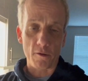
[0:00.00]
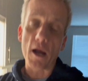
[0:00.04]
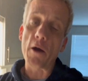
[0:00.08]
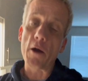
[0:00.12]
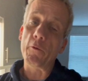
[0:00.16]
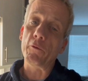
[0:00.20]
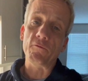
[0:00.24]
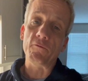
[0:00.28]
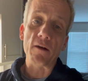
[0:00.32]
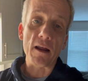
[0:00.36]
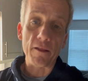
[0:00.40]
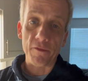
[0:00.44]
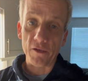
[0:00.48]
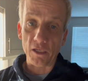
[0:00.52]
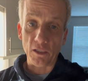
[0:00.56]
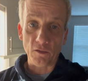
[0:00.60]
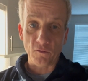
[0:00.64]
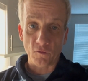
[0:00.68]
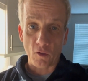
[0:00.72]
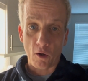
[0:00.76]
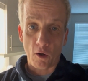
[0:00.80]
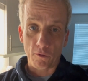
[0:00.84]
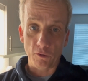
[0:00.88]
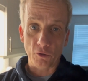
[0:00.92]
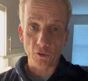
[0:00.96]
I would rather eat
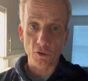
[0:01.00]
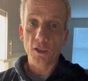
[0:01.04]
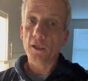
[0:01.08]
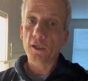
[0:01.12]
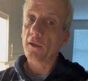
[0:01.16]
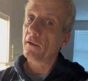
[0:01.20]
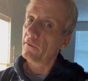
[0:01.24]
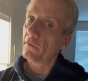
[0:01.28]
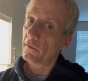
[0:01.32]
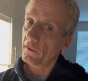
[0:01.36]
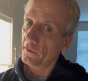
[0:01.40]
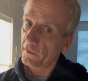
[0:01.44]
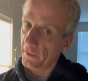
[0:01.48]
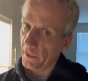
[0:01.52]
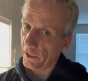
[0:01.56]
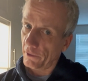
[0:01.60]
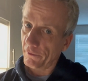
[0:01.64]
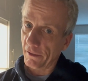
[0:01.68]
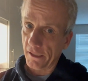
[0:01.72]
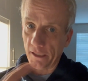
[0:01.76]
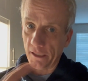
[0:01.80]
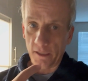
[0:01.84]
starch than dairy.